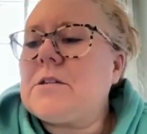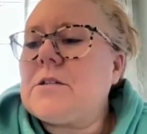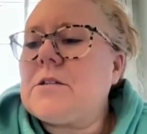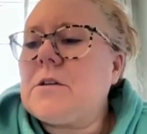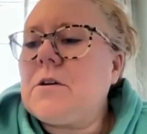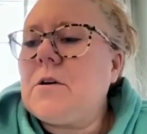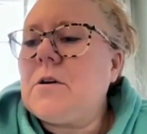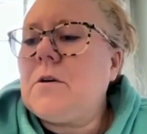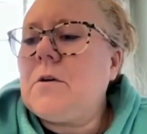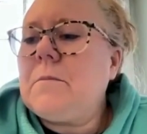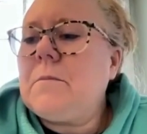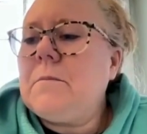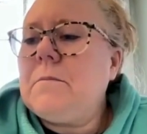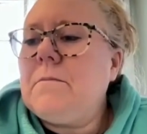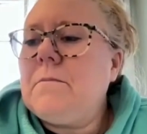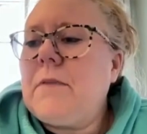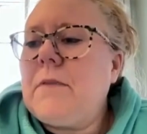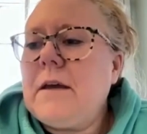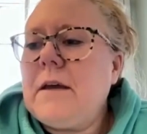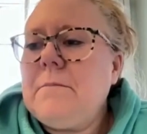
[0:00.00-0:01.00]
So
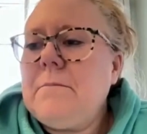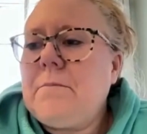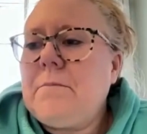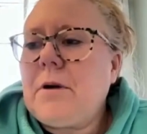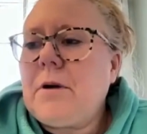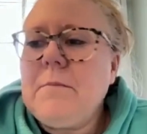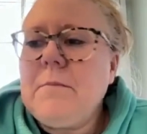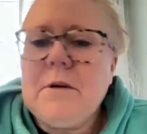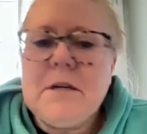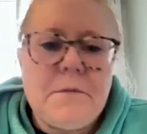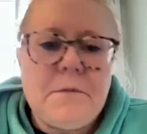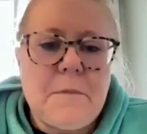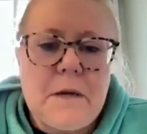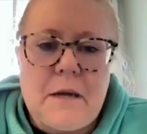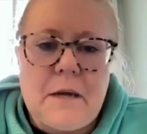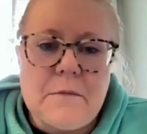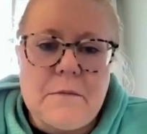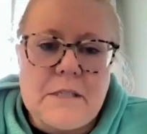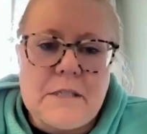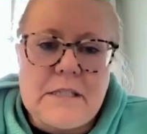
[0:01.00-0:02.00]
then pretty much
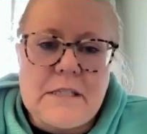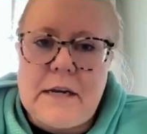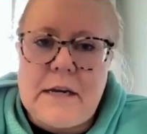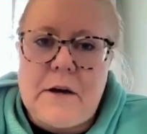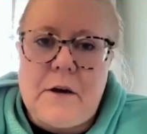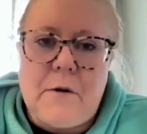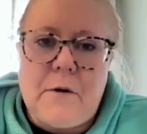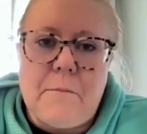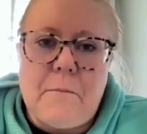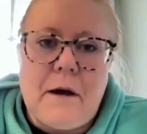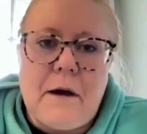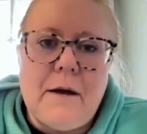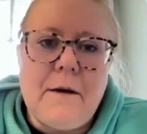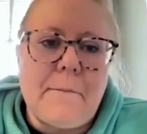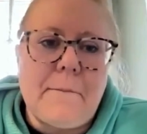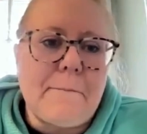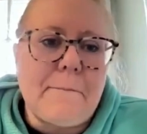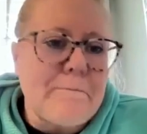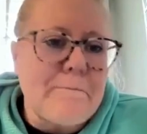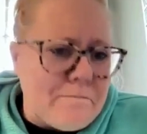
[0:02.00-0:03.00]
became a stay-at-home
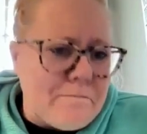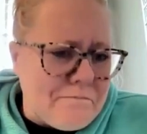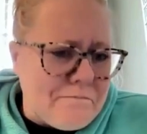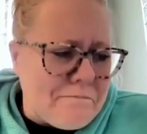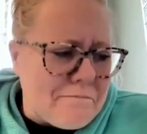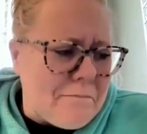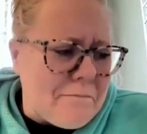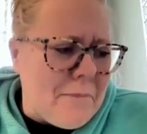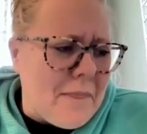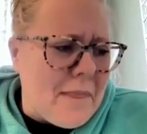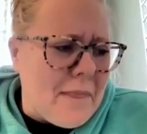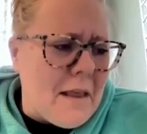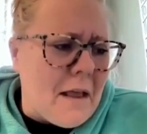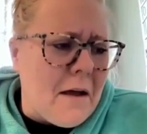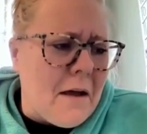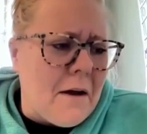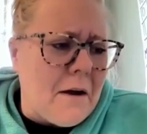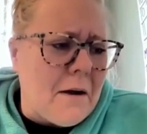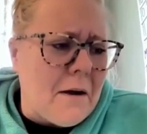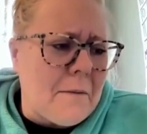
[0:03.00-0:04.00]
mom.
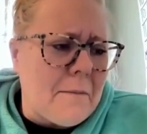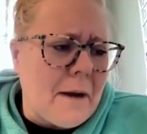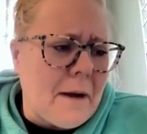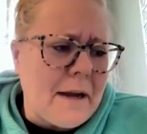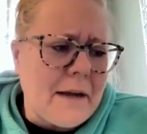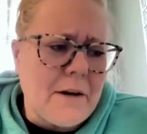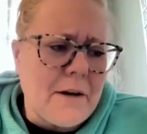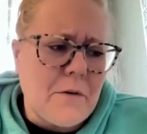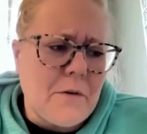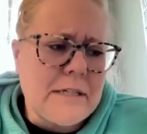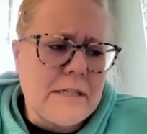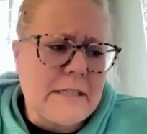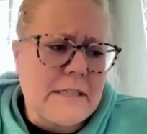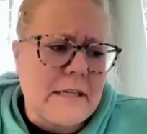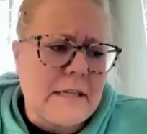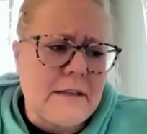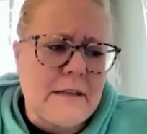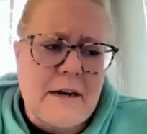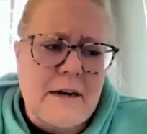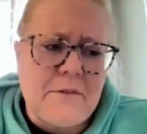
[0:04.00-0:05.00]
I had always
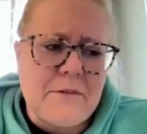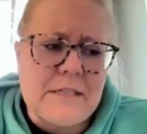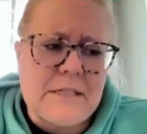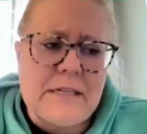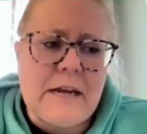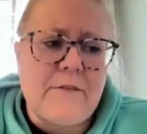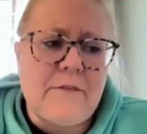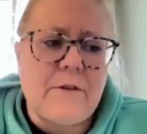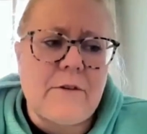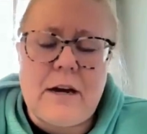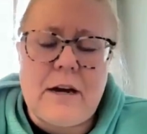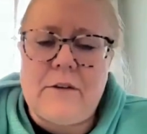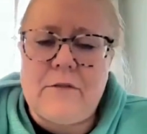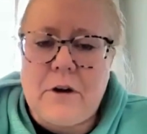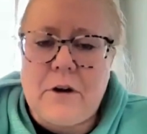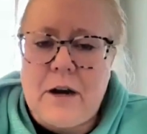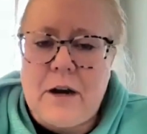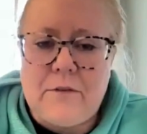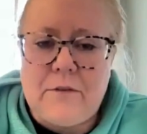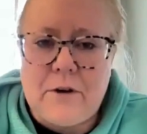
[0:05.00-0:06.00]
said that I was never,
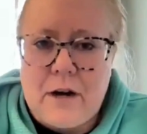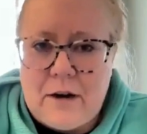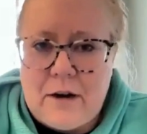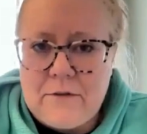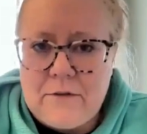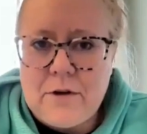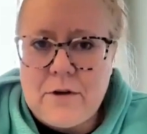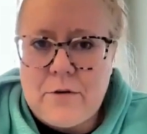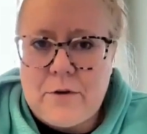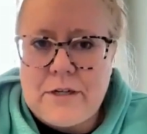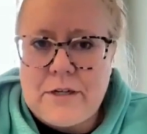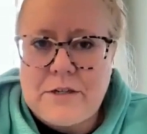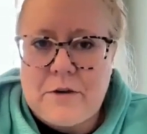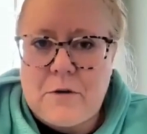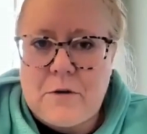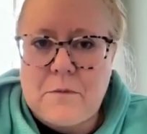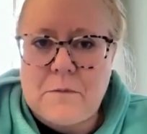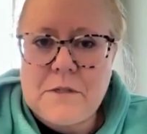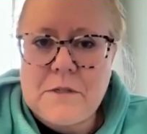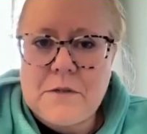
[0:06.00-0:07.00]
ever, ever, ever going
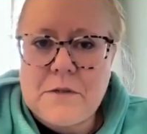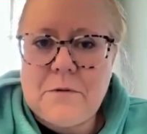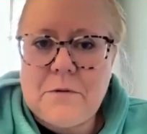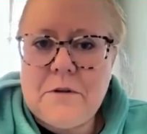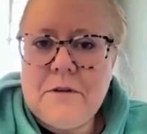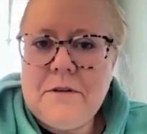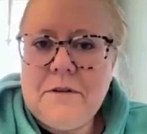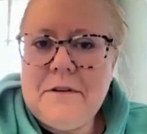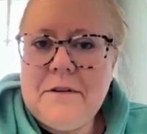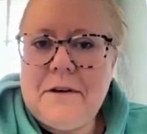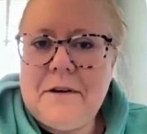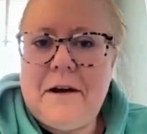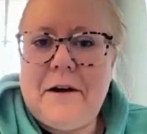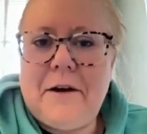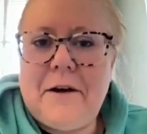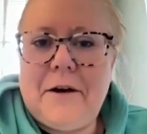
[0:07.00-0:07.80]
to homeschool.